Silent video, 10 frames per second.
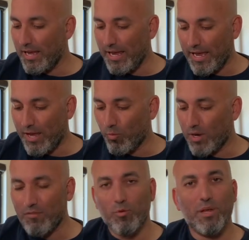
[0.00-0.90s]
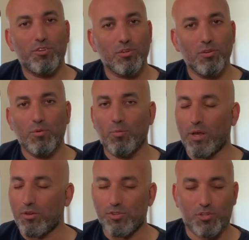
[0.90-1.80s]
And whatever we do,
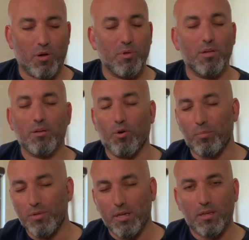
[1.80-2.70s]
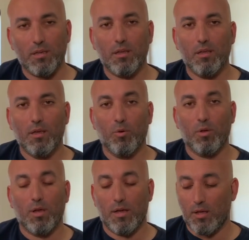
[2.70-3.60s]
whether strumming or plucking,
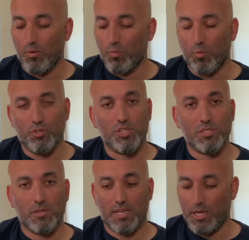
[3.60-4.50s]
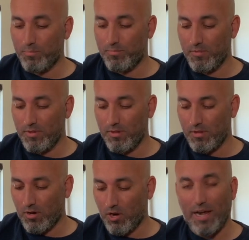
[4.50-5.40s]
we'll just keep
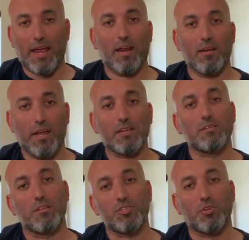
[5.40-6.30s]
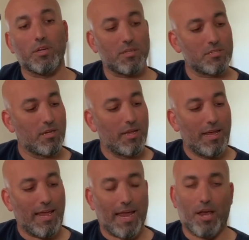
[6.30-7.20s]
our hand next to the strings
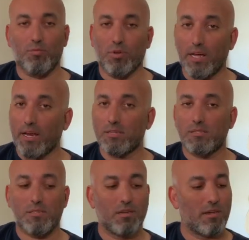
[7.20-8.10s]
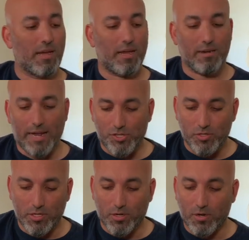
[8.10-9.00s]
and relaxed and
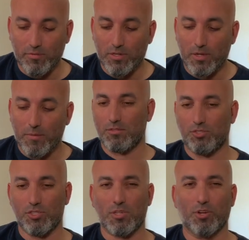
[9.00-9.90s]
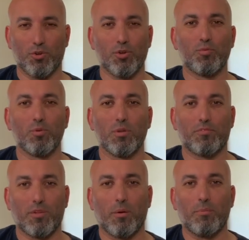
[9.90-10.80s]
naturally curved. Just a good rule of
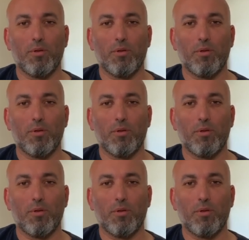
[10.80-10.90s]
thumb